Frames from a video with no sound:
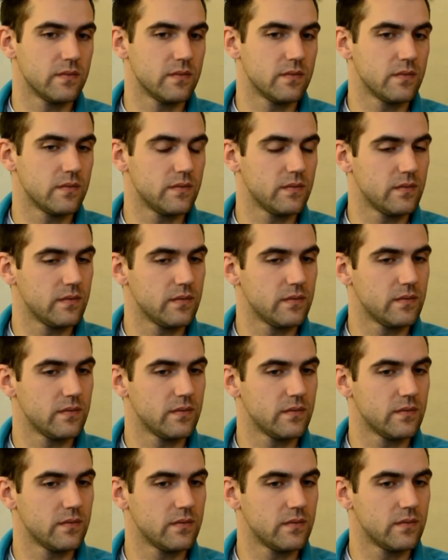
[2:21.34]

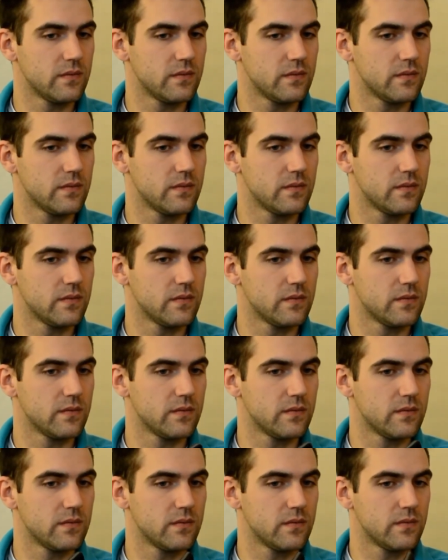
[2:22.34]

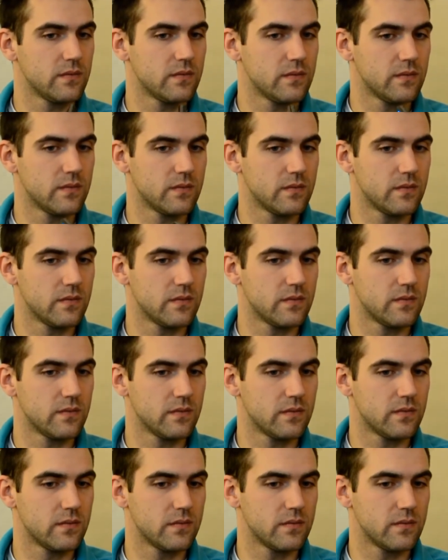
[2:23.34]

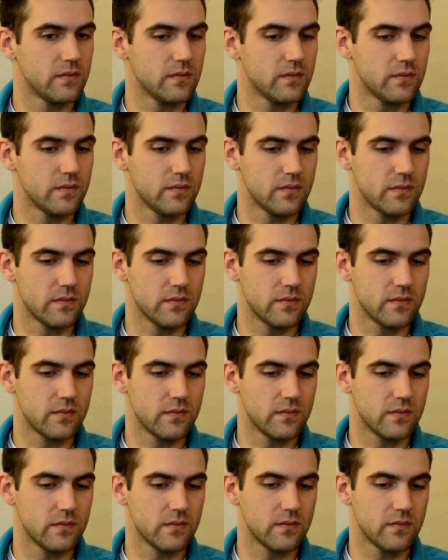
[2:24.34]

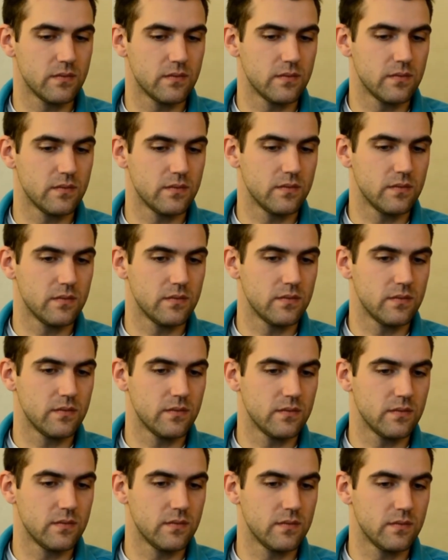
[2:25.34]

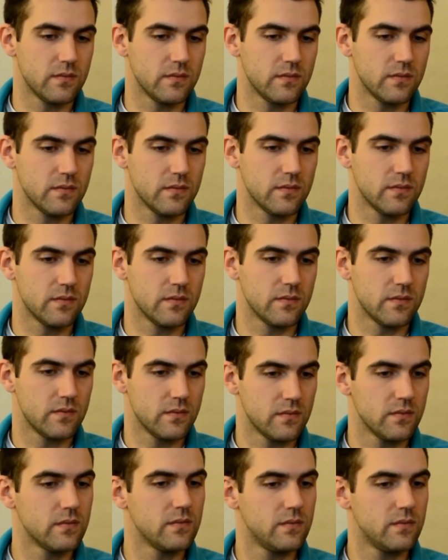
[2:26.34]
The person shown says nothing.